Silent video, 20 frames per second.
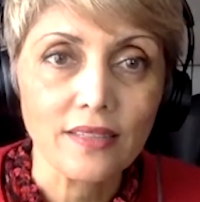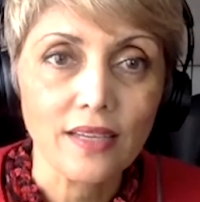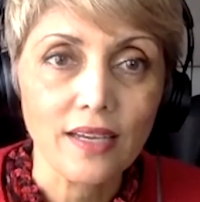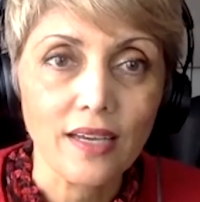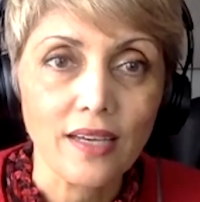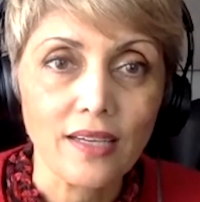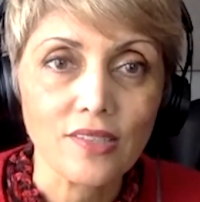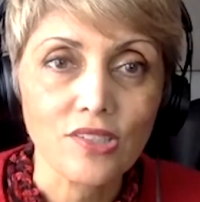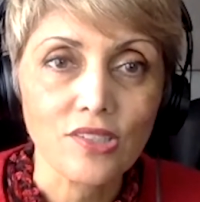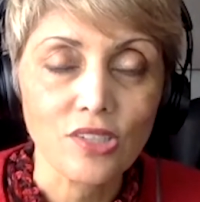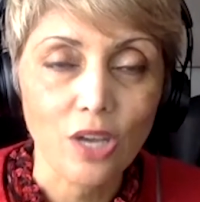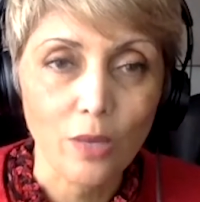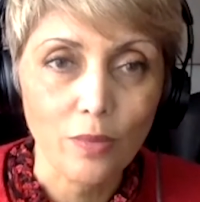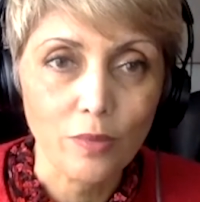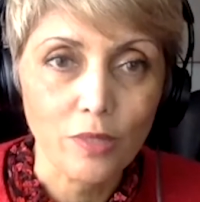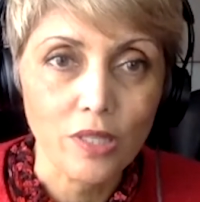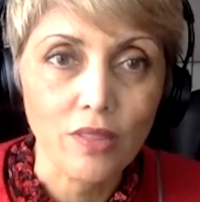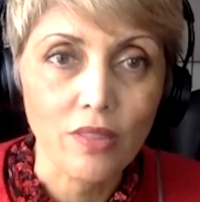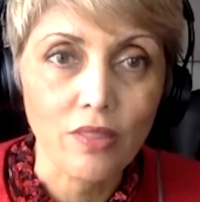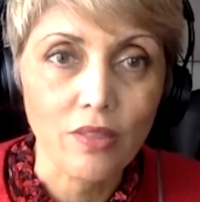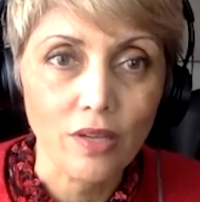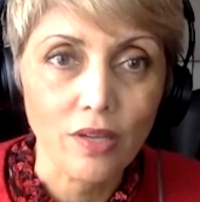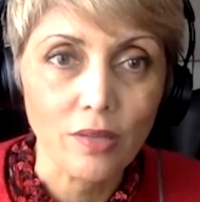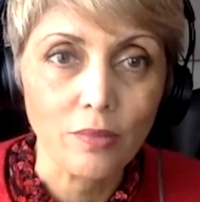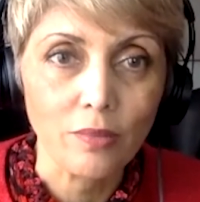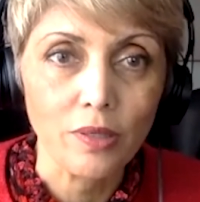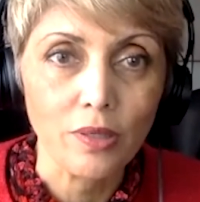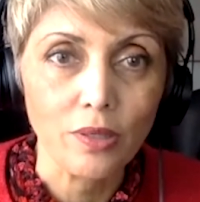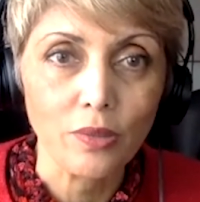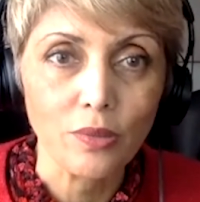I stopped and thought
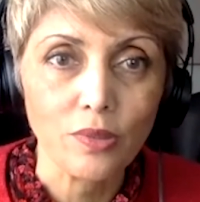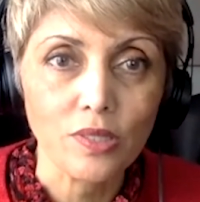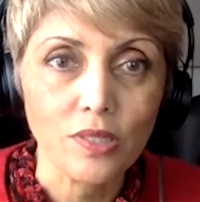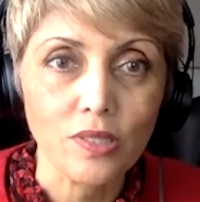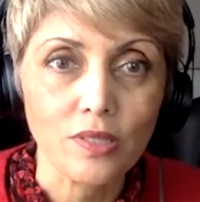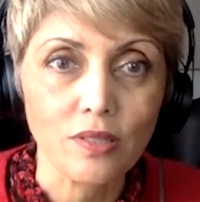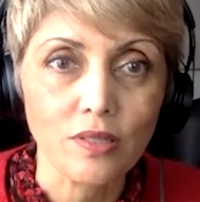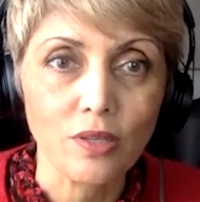about,